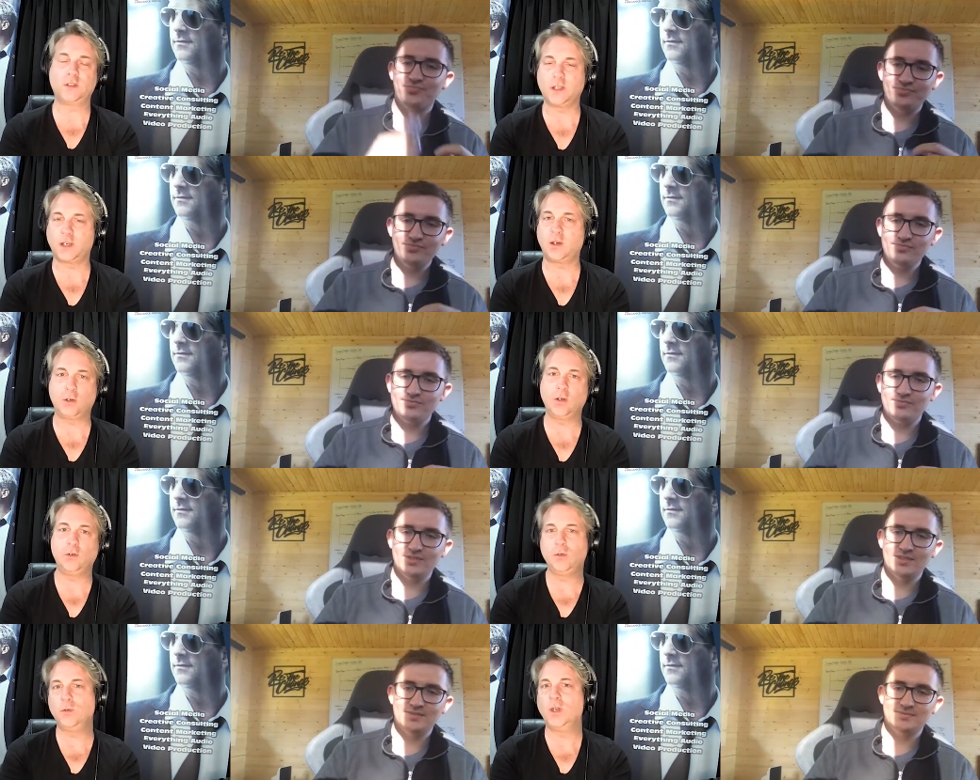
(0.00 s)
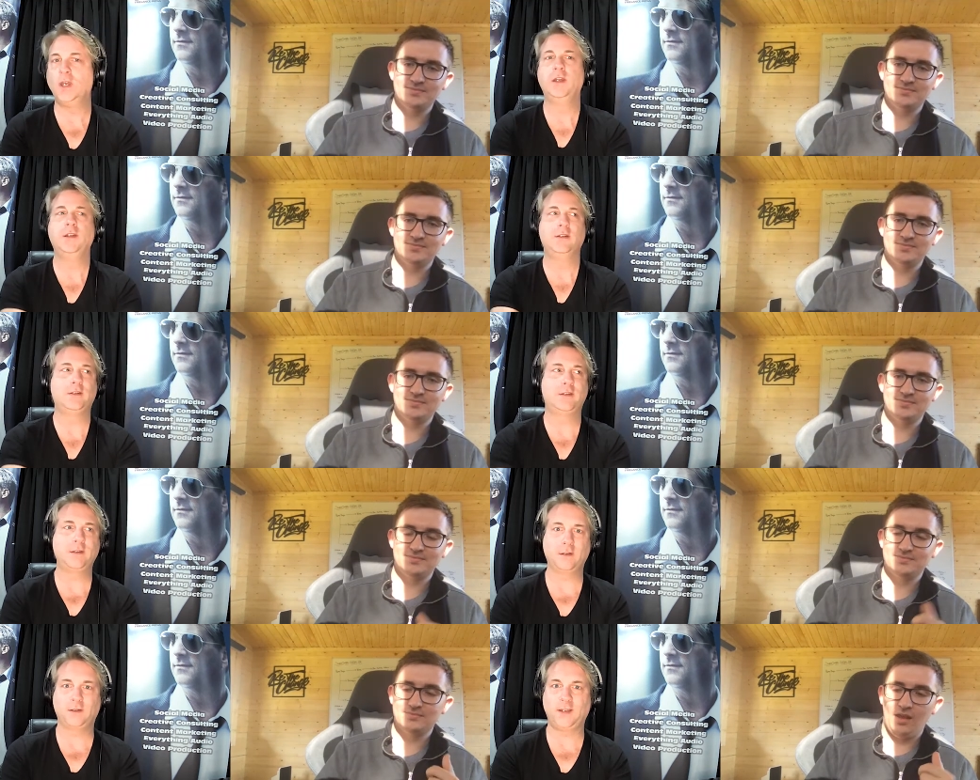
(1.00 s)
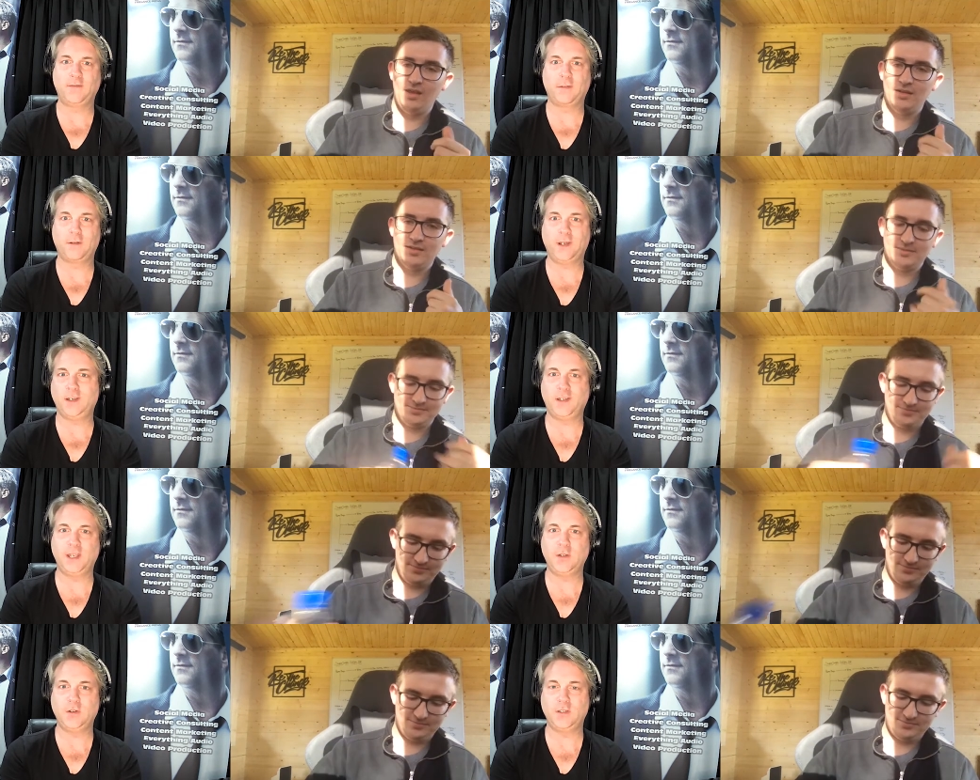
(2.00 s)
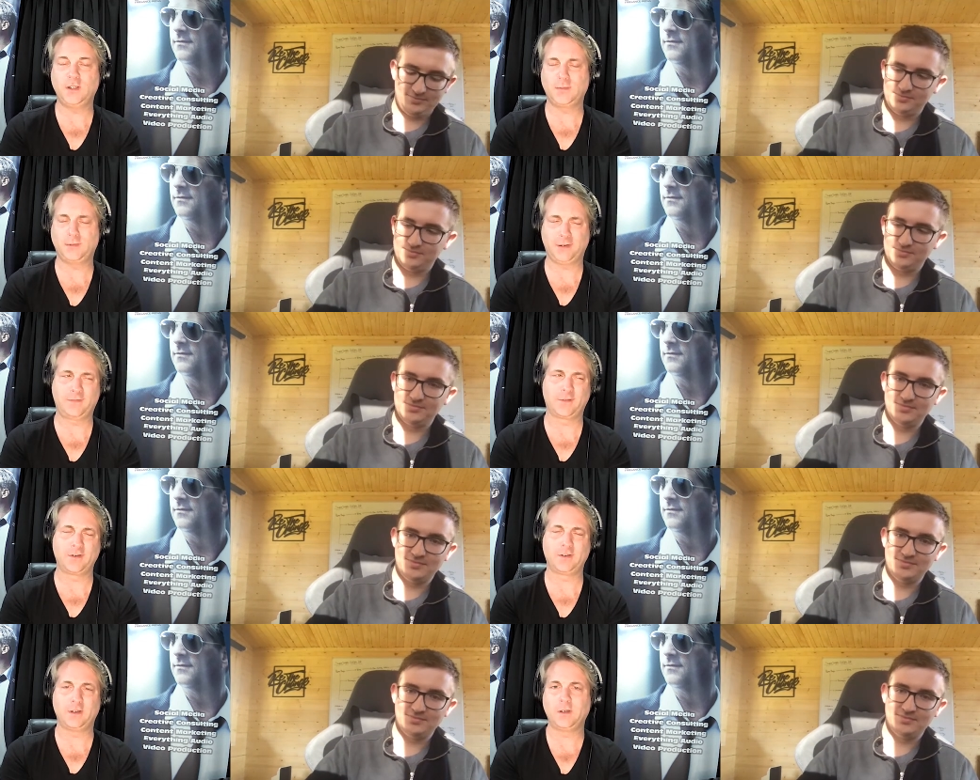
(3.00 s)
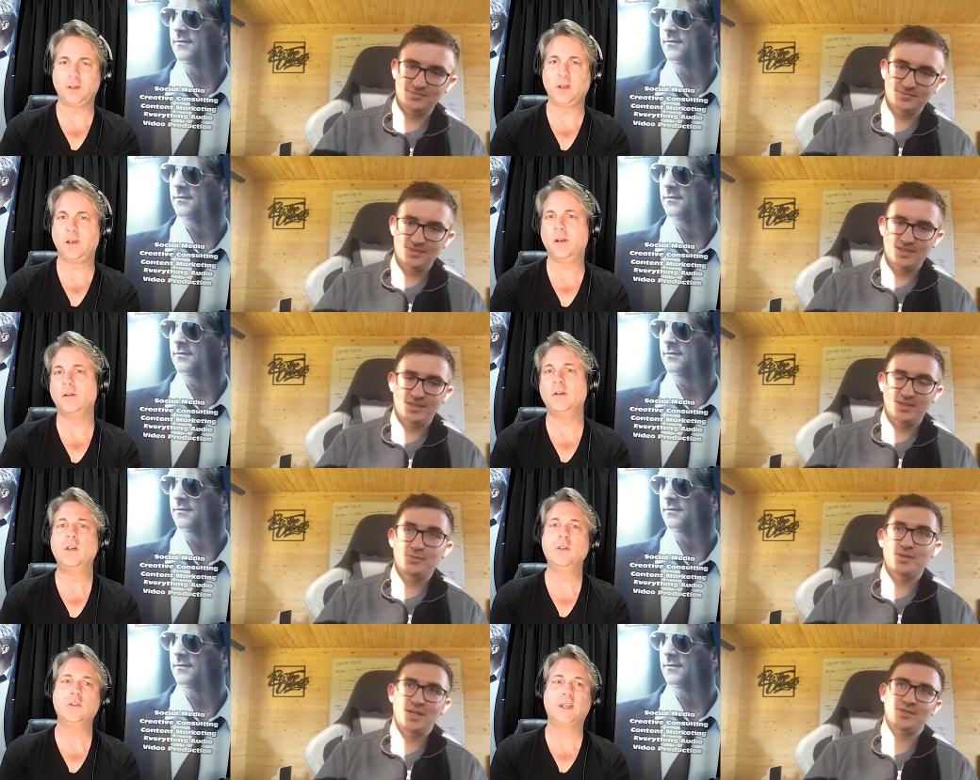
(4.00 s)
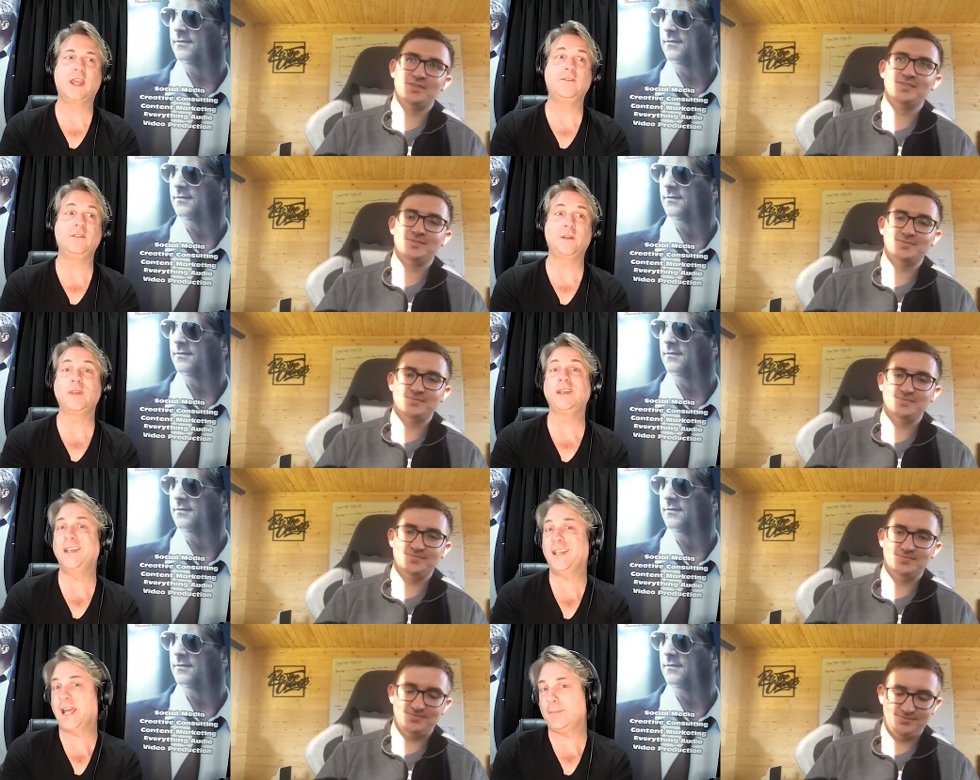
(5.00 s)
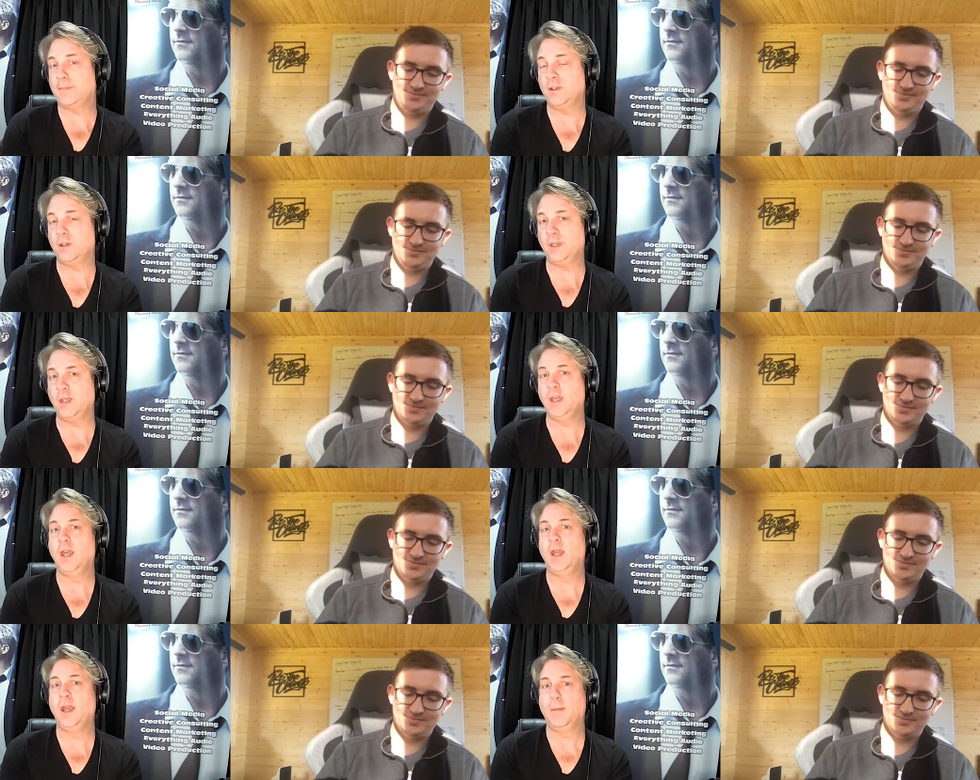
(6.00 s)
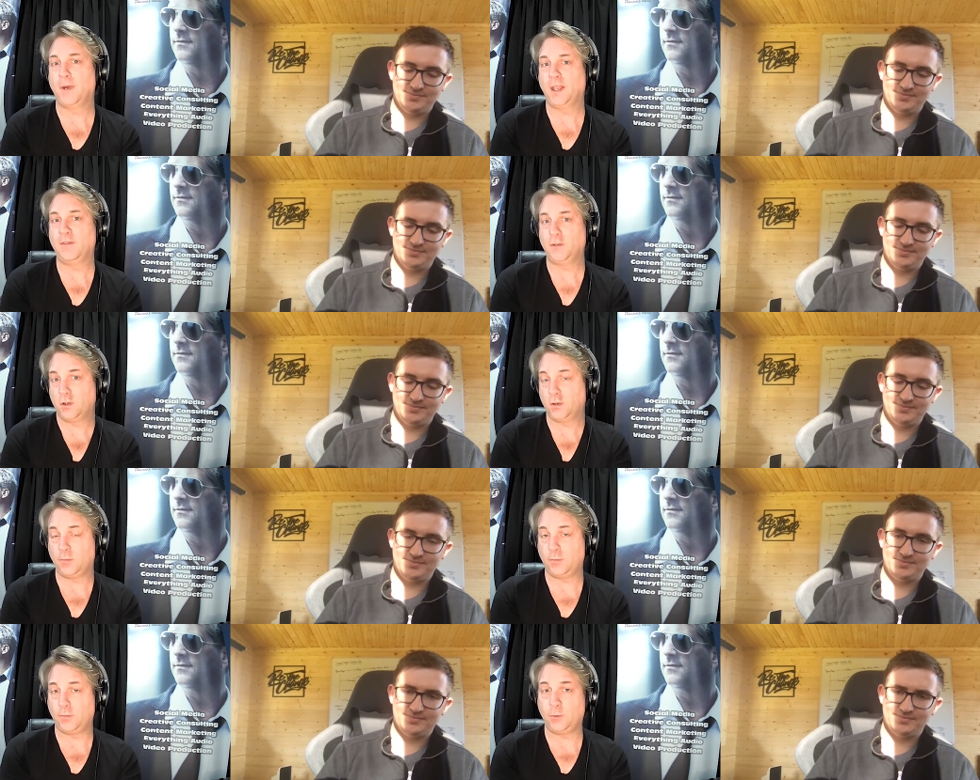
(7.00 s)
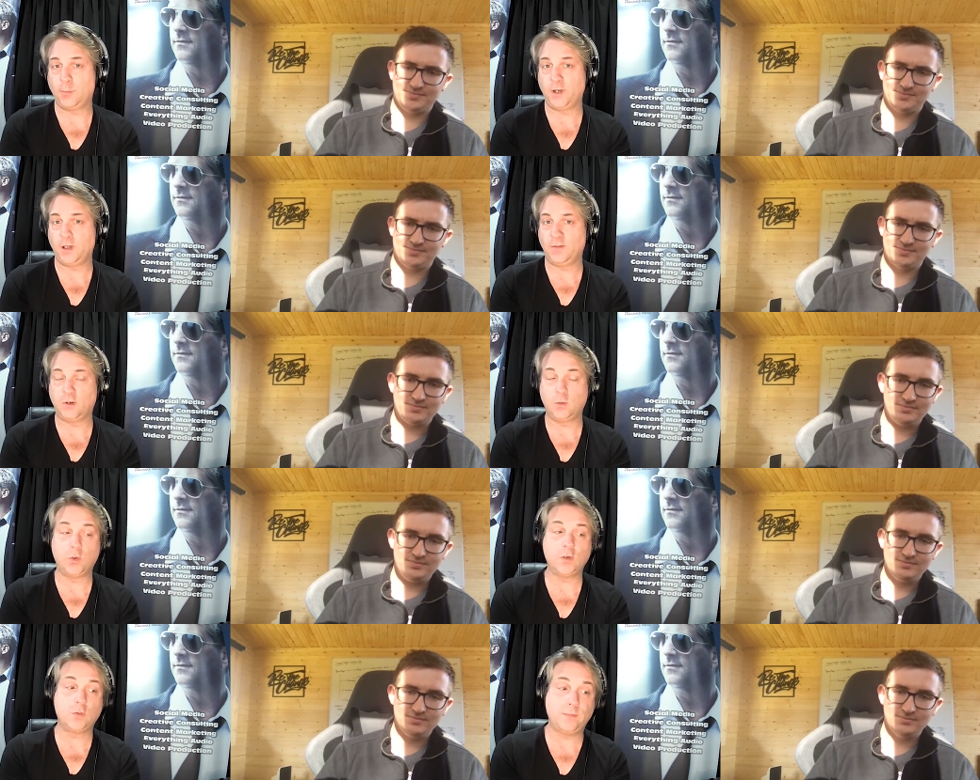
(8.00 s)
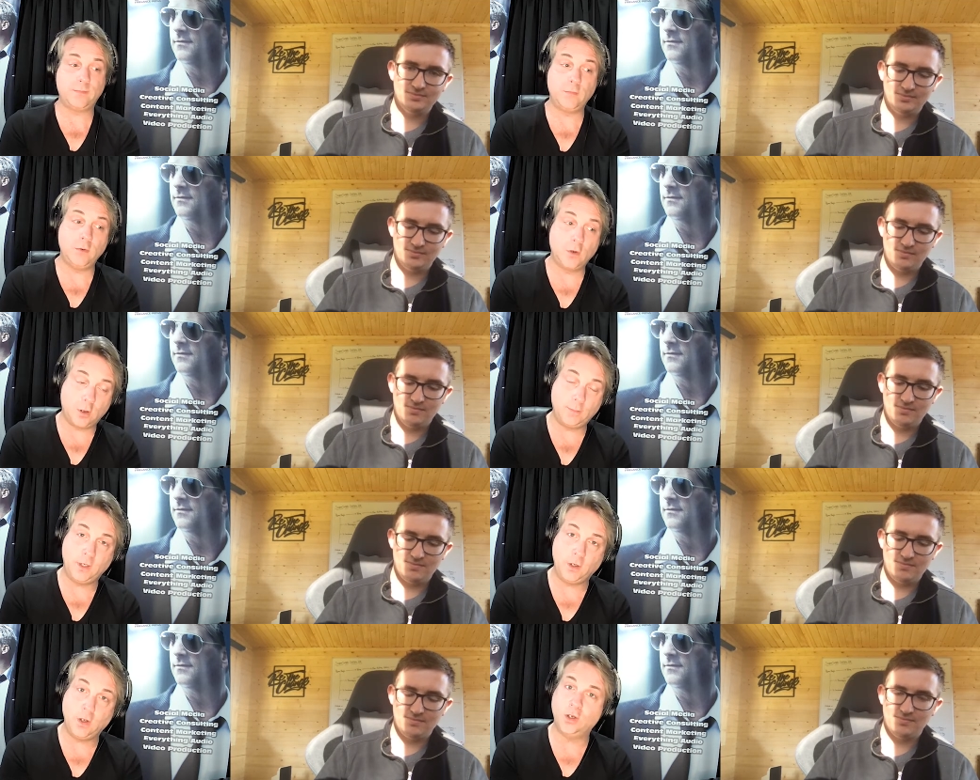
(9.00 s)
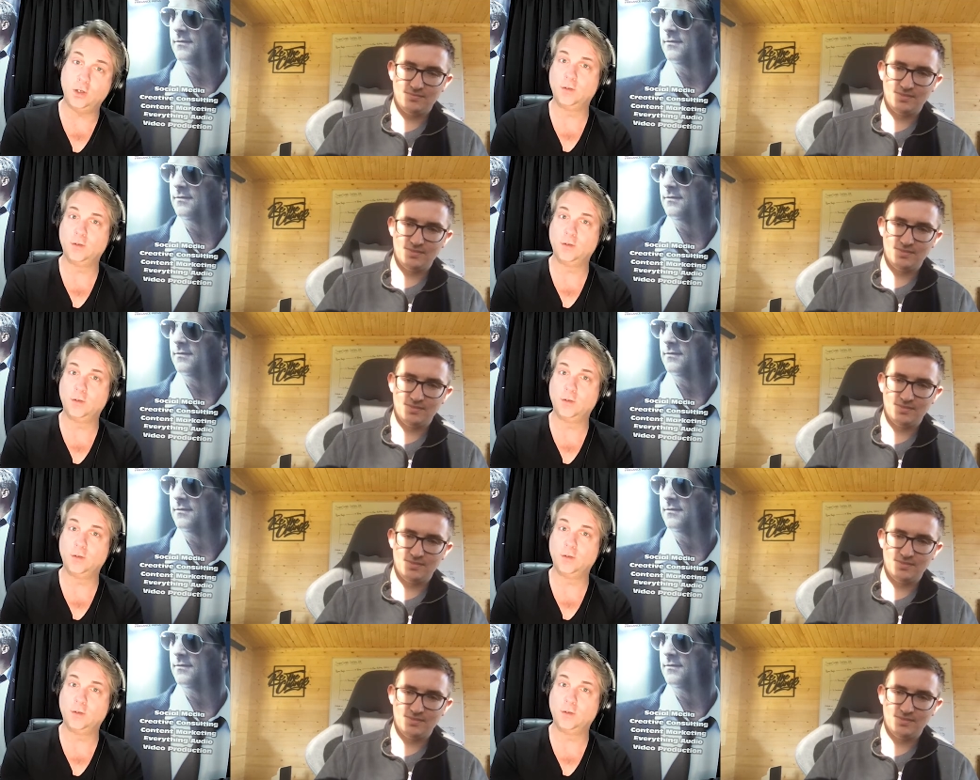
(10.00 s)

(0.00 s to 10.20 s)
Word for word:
Speaker 1: Like, are you going to do life-threatening, dangerous things? I'm like, no, of course not. No, no, no, no. So yeah. like, if something did happen to me, my life insurance would be null and void, which would not be good.